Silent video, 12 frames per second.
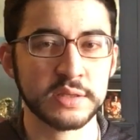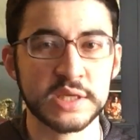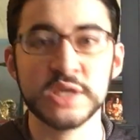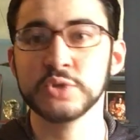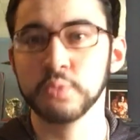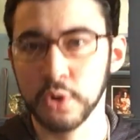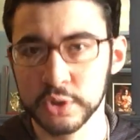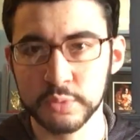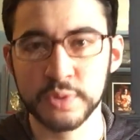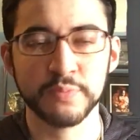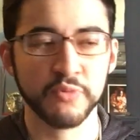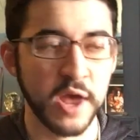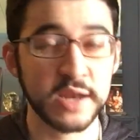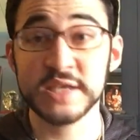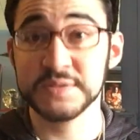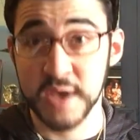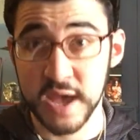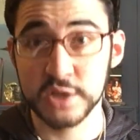He's worked with Brett.
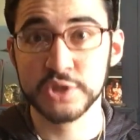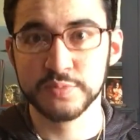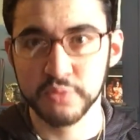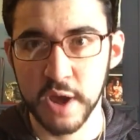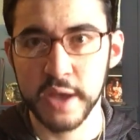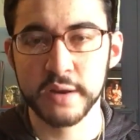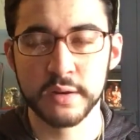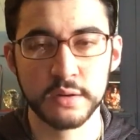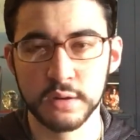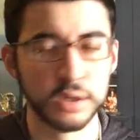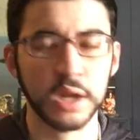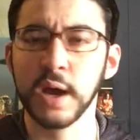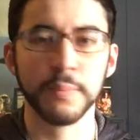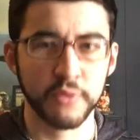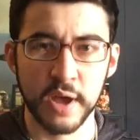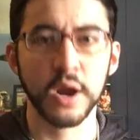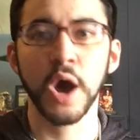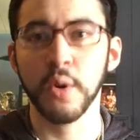He's managed Brett.
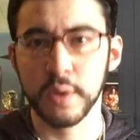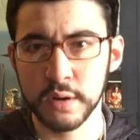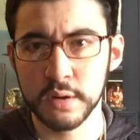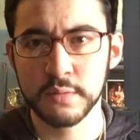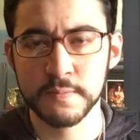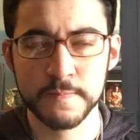Owen.